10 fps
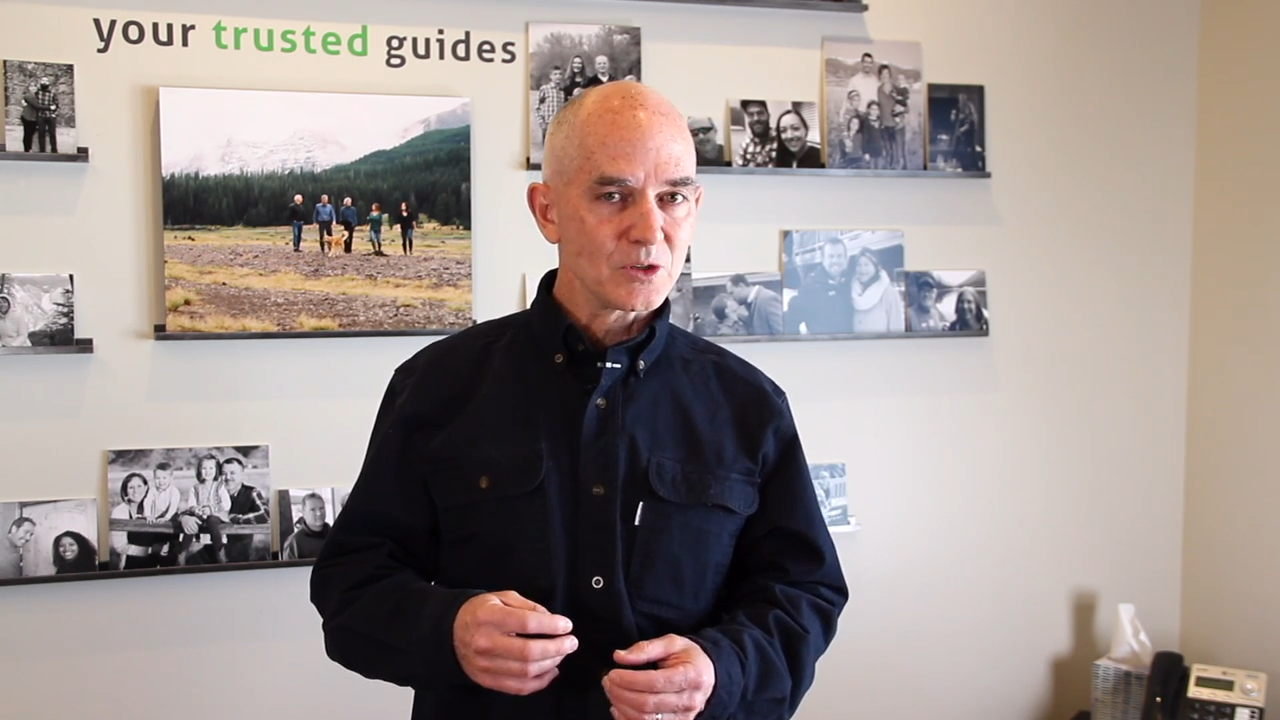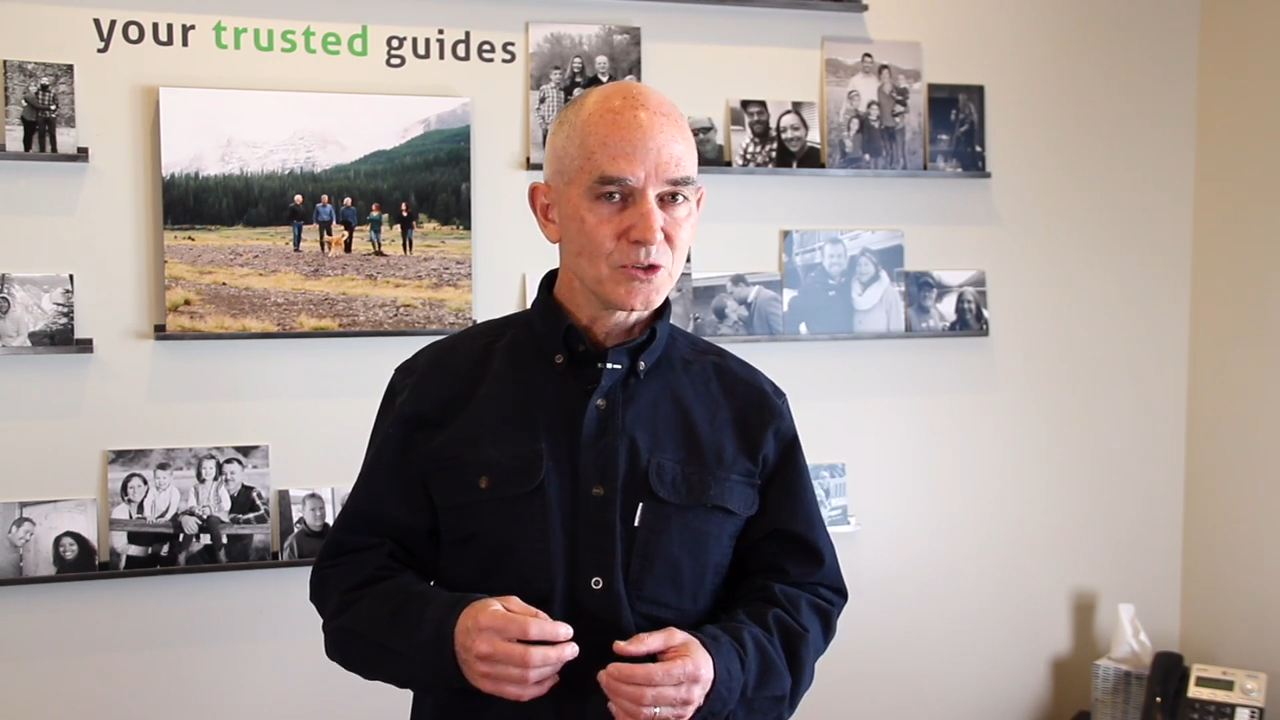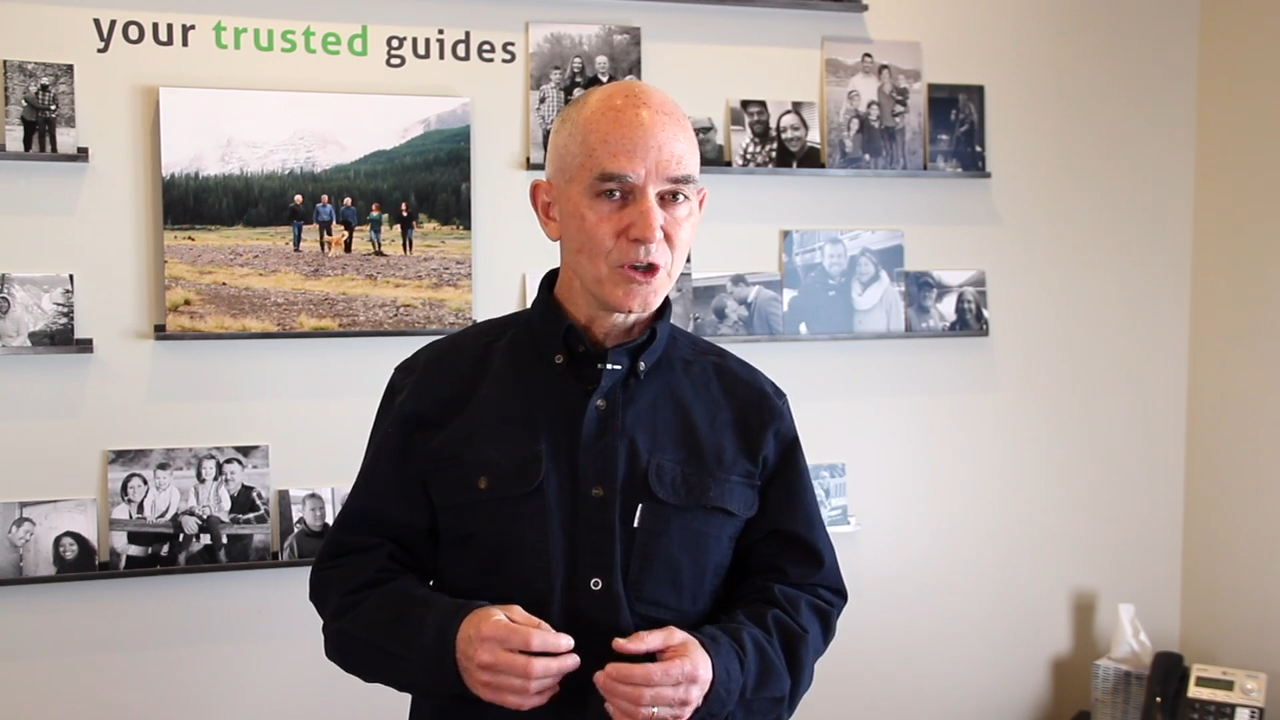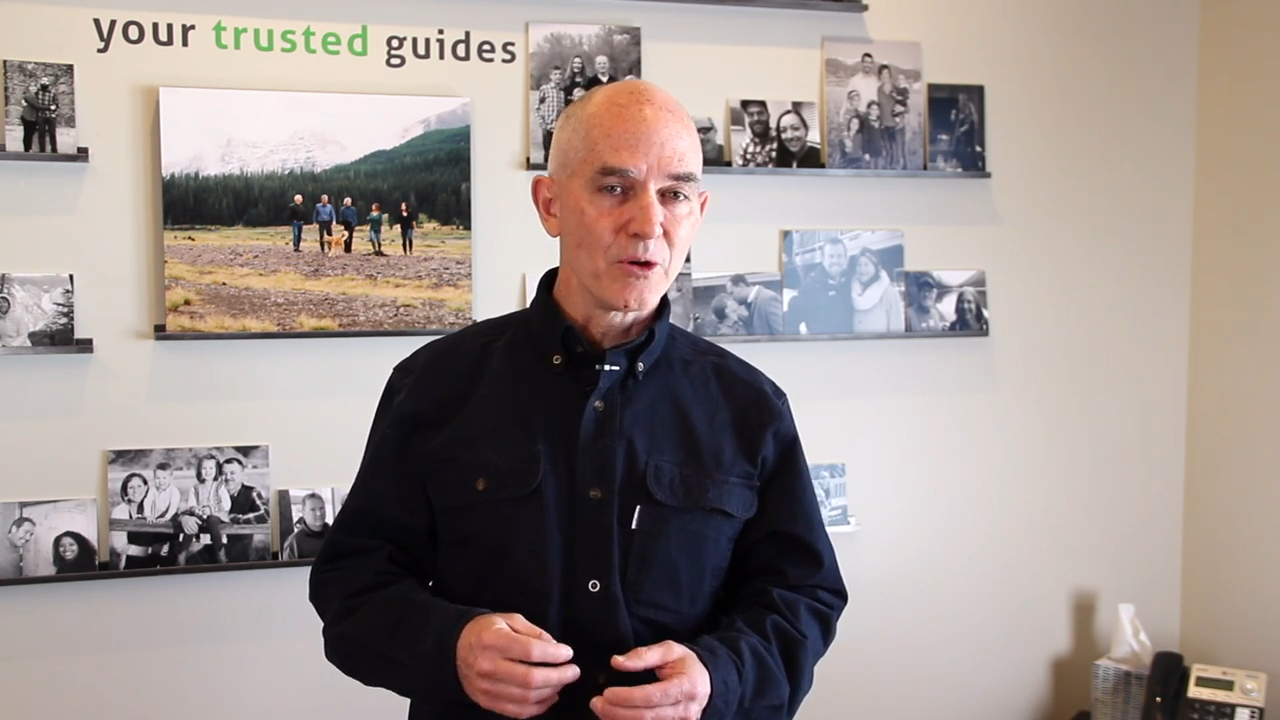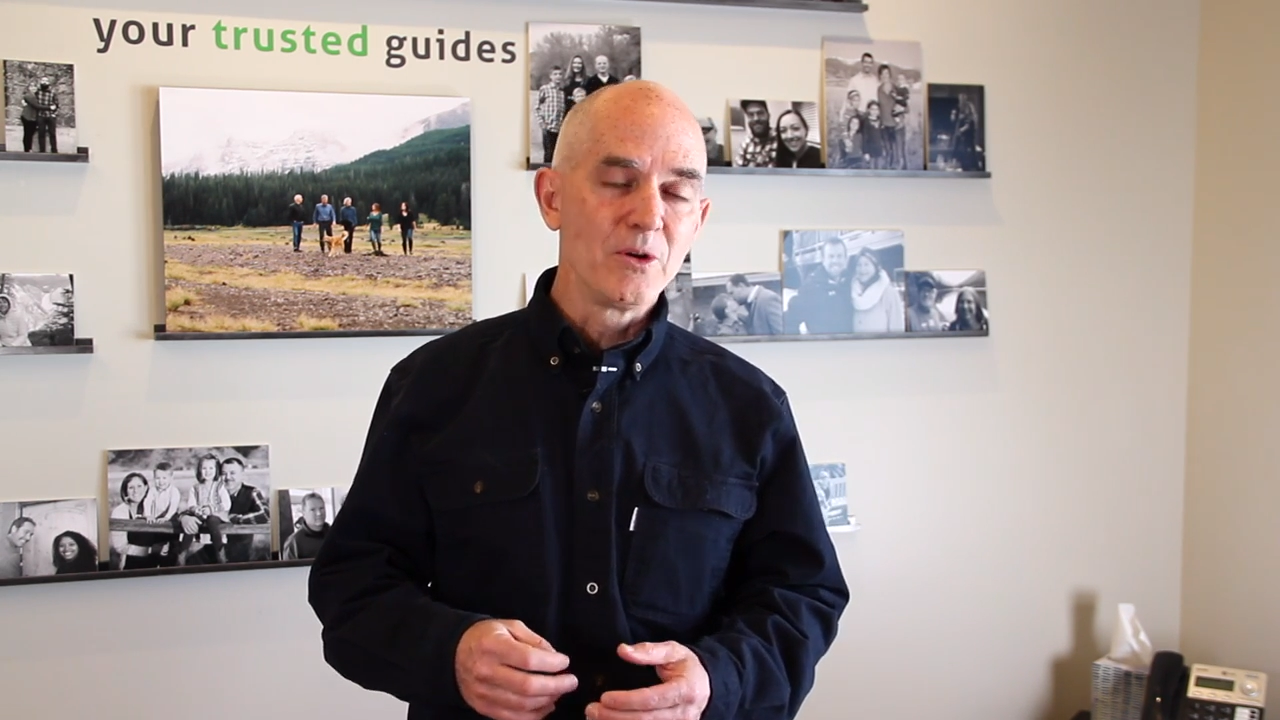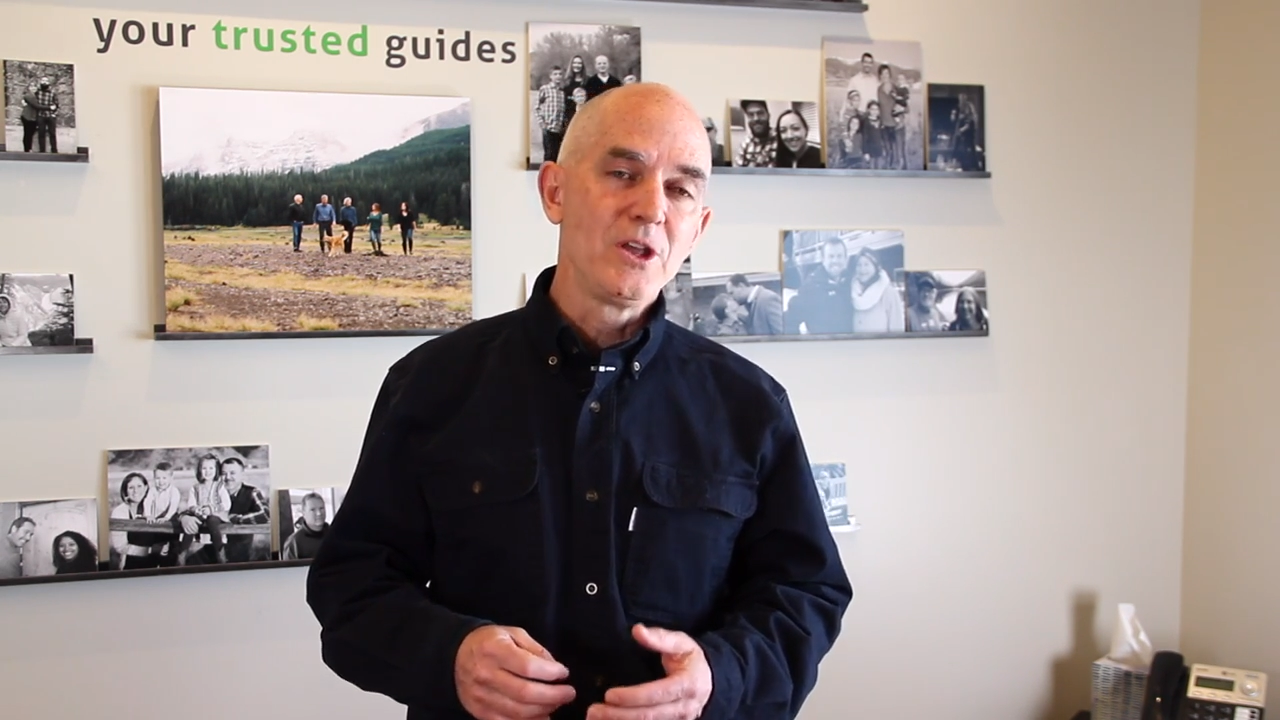So